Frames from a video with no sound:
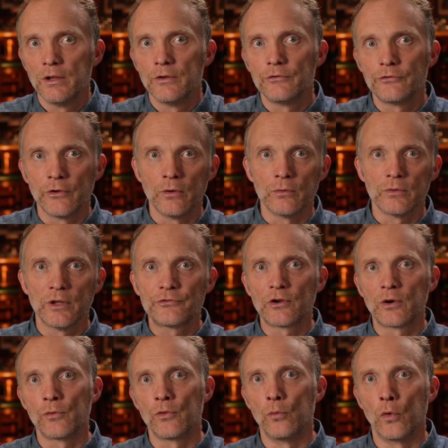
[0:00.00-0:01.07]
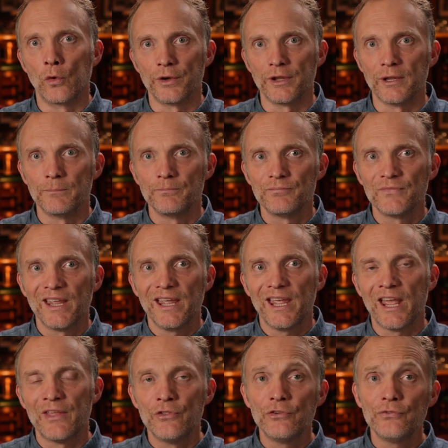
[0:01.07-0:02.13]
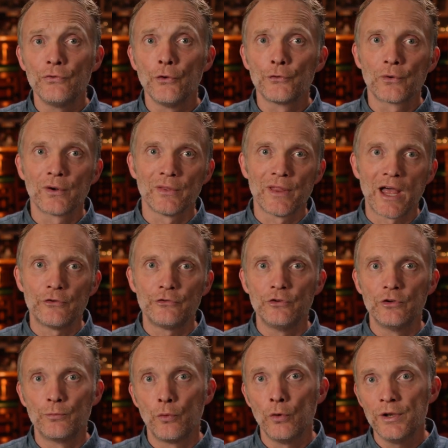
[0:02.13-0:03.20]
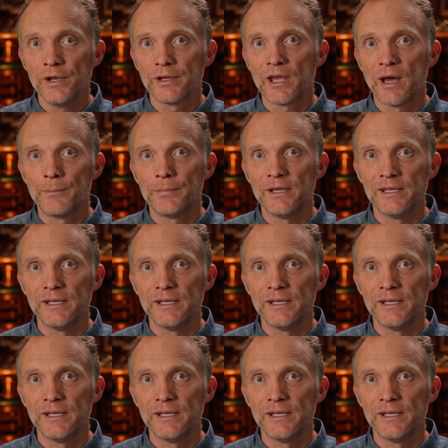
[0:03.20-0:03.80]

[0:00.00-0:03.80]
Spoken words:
So let's start with awardee. And this filter allows you to put in a company